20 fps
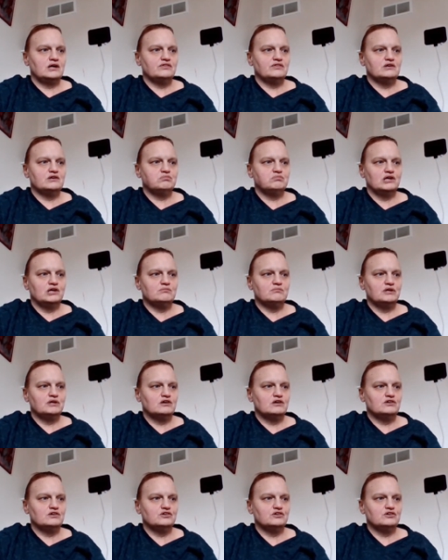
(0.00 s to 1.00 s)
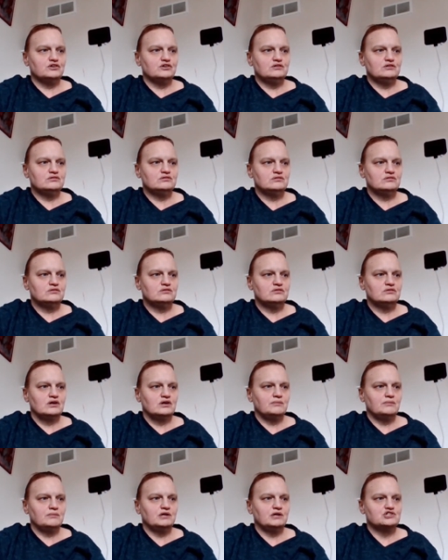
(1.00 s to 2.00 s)
I think Planned Parenthood,
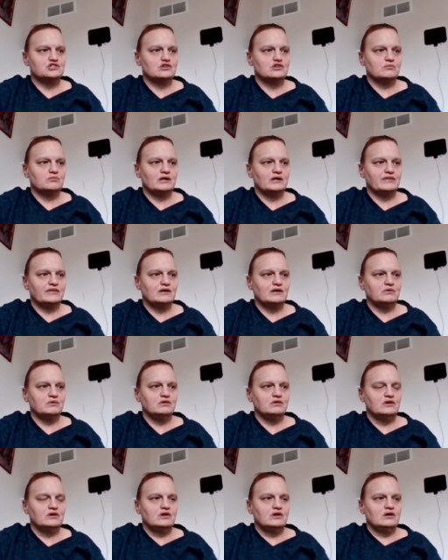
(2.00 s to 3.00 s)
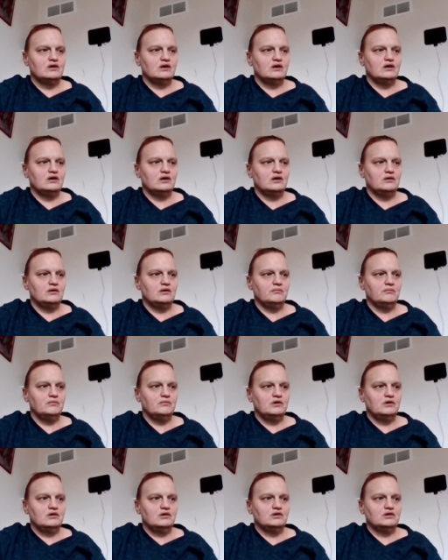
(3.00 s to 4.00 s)
I'm not sure about that one.
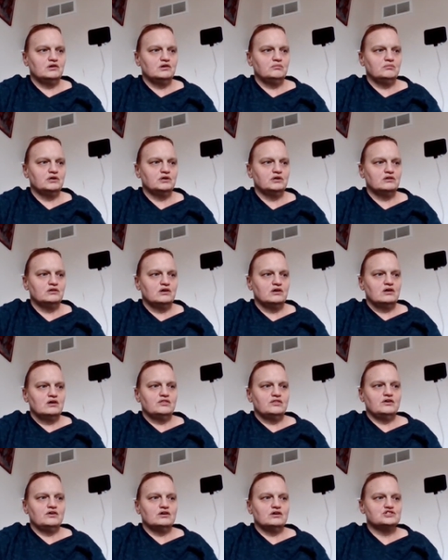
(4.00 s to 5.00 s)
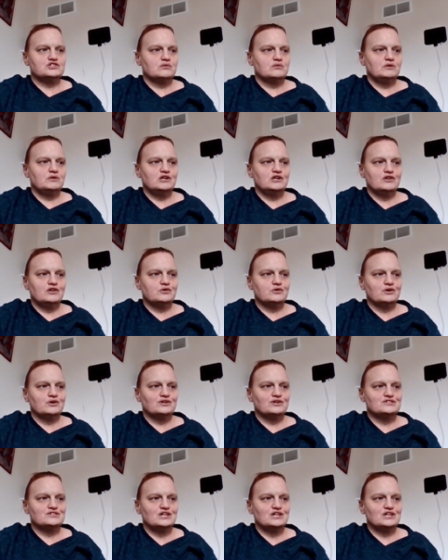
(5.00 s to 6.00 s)
But there are so many
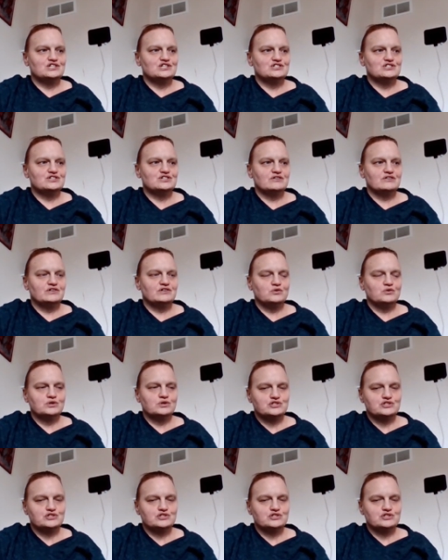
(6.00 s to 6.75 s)
other organizations that have